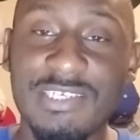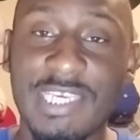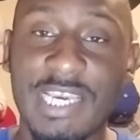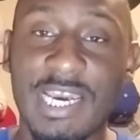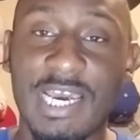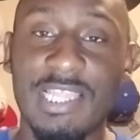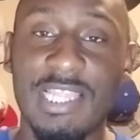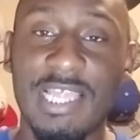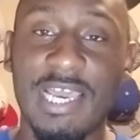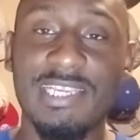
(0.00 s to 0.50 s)

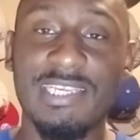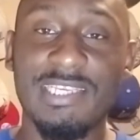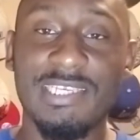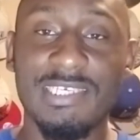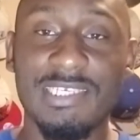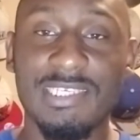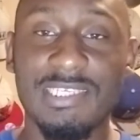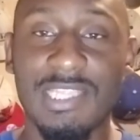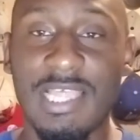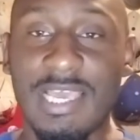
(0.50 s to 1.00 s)
Y'all like
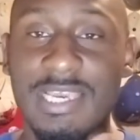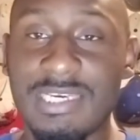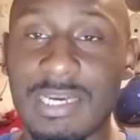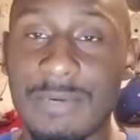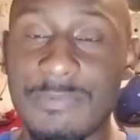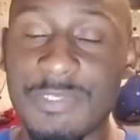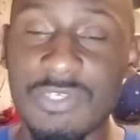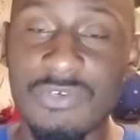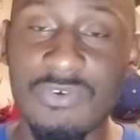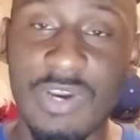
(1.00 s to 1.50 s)
this, like,
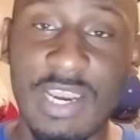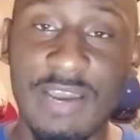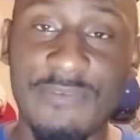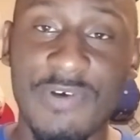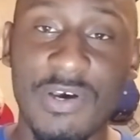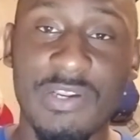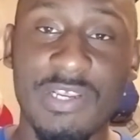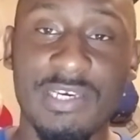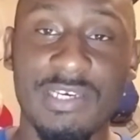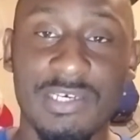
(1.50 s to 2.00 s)
comment, subscribe,
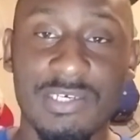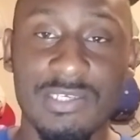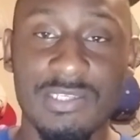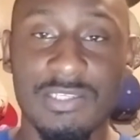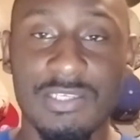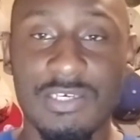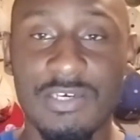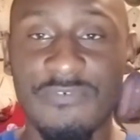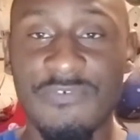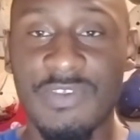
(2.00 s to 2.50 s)
all that good
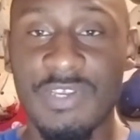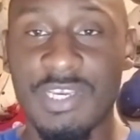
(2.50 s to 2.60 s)
stuff.